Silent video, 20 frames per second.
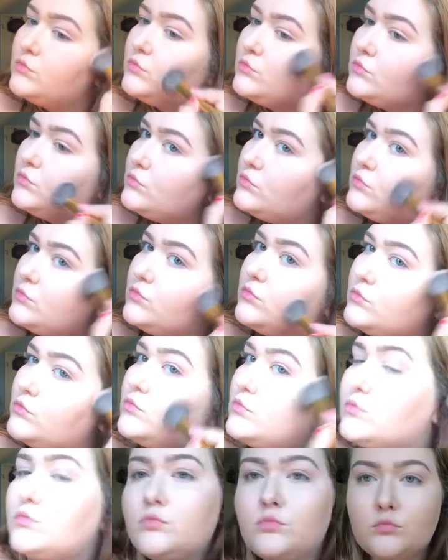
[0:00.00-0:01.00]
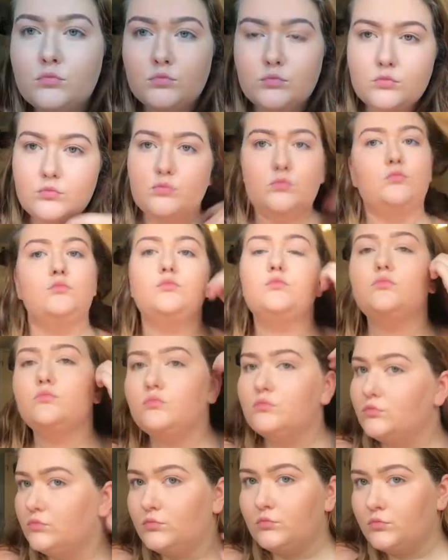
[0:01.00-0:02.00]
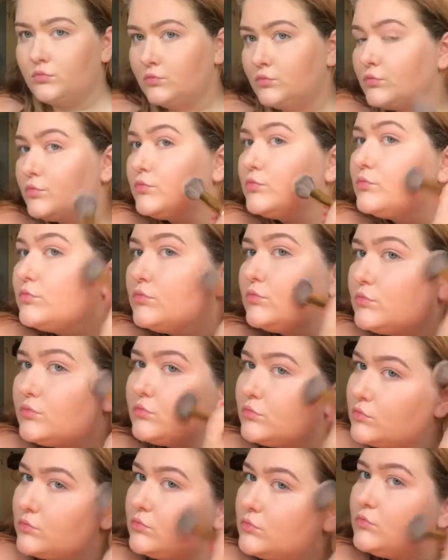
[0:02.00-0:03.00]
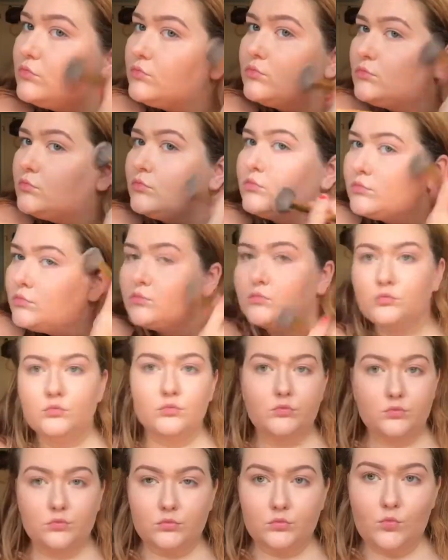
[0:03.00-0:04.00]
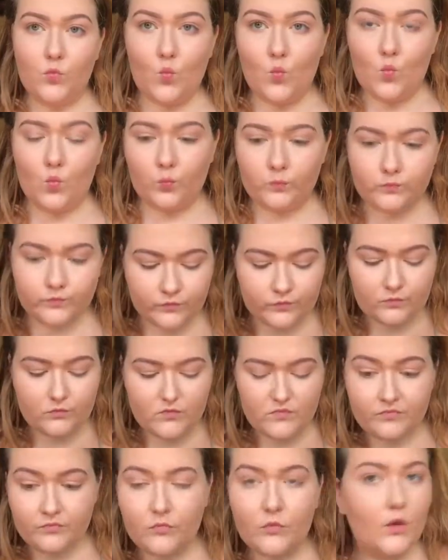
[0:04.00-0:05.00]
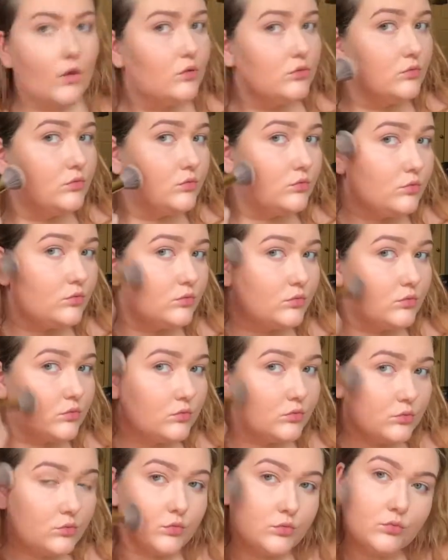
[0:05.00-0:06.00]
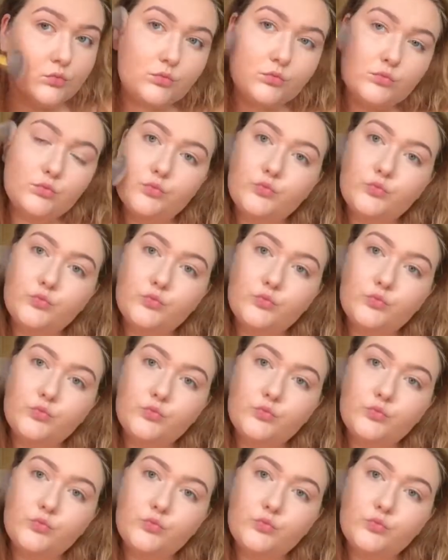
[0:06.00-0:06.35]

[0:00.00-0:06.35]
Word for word: up the skin twice because that one's a really light bronzer, and I'm still fair, but I still need a tan.